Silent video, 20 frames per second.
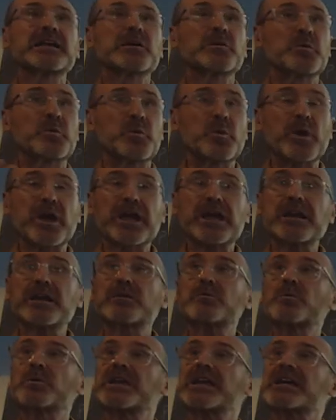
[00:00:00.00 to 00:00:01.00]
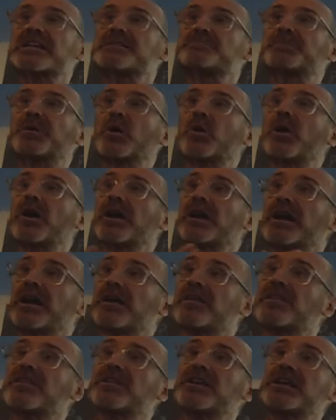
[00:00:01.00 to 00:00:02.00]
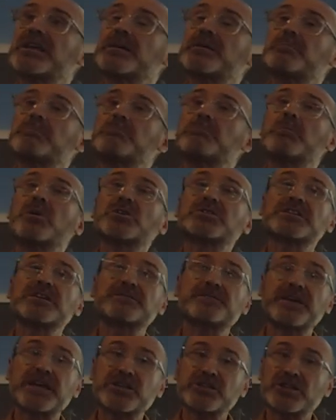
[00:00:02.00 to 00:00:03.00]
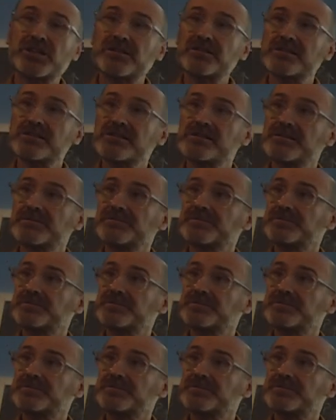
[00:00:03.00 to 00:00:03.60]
where we explore the motivations